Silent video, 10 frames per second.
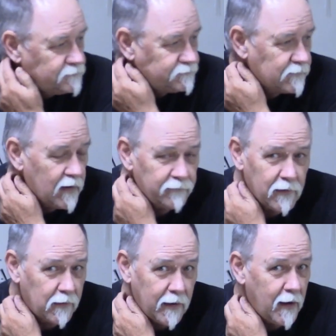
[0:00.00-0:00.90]
Not
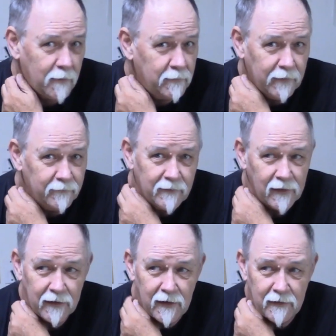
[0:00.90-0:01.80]
flooded out, but
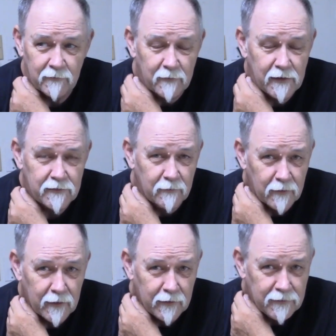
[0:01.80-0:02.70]
I can't even reach the
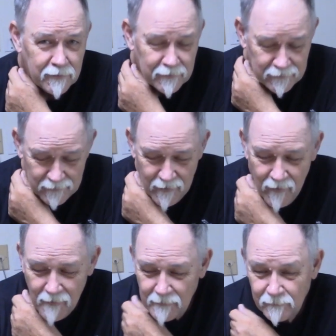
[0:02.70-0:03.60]
range.
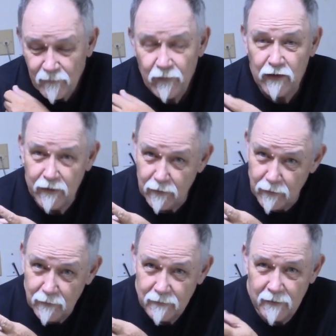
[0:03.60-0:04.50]

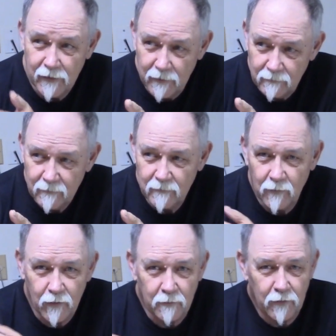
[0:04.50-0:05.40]
Two, and
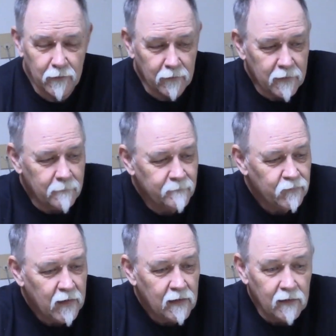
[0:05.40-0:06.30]
more importantly,
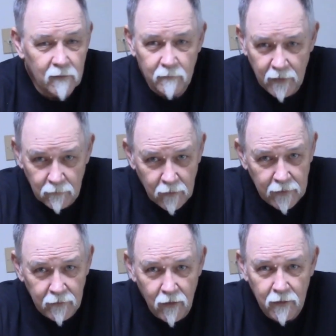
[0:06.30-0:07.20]
been
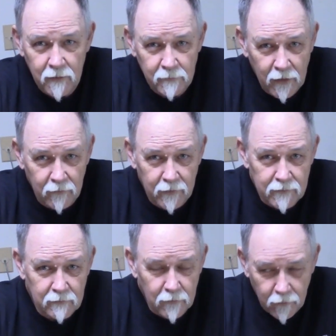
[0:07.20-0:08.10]
waiting on
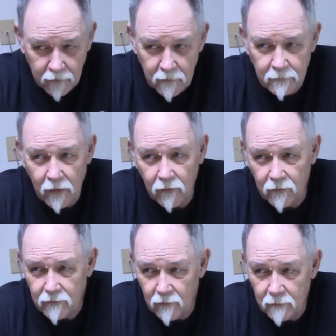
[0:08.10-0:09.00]
components, loading
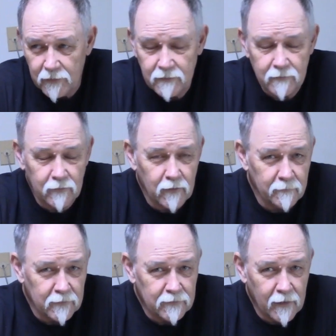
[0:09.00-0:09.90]
components, little pieces of
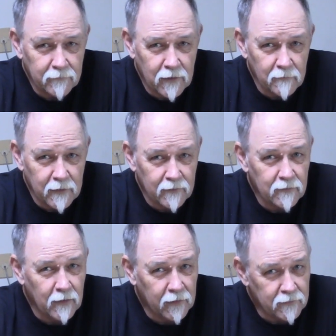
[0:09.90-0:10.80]
equipment stuff to come in
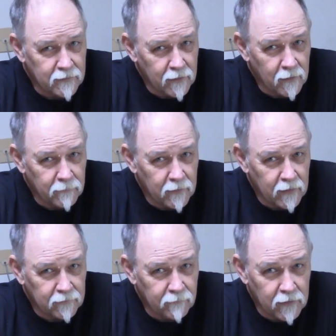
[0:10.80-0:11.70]
so I could set up the
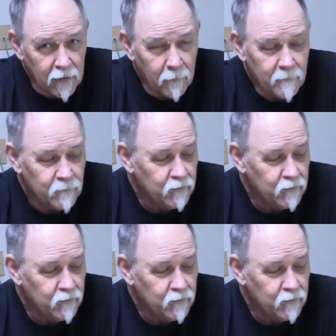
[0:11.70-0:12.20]
next video.